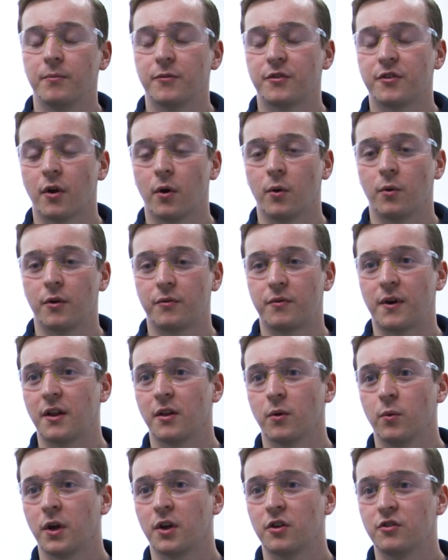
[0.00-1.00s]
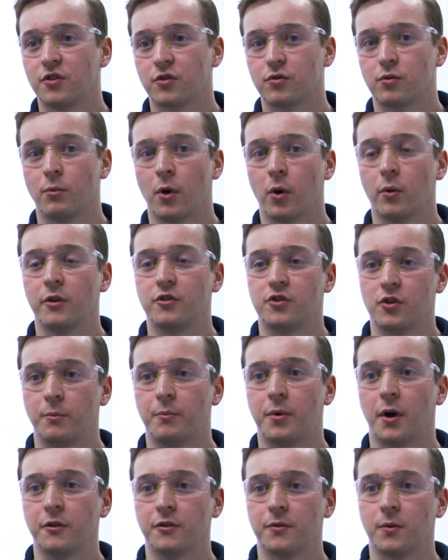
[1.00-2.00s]
So the fact that we can just remotely
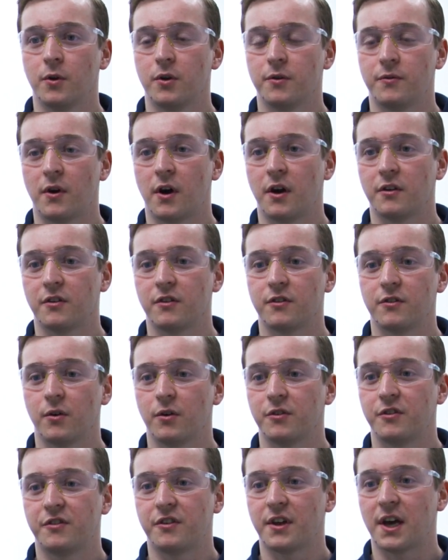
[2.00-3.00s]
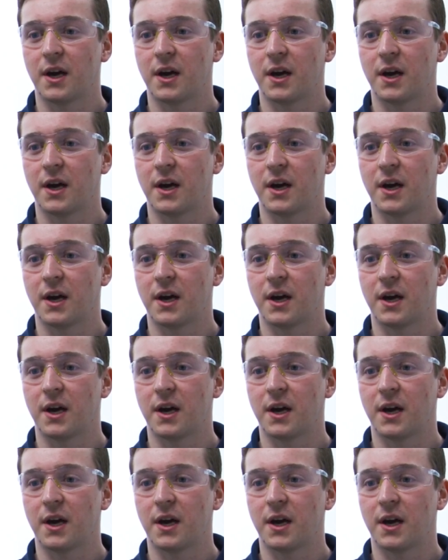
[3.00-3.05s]
jump onto a device and sort it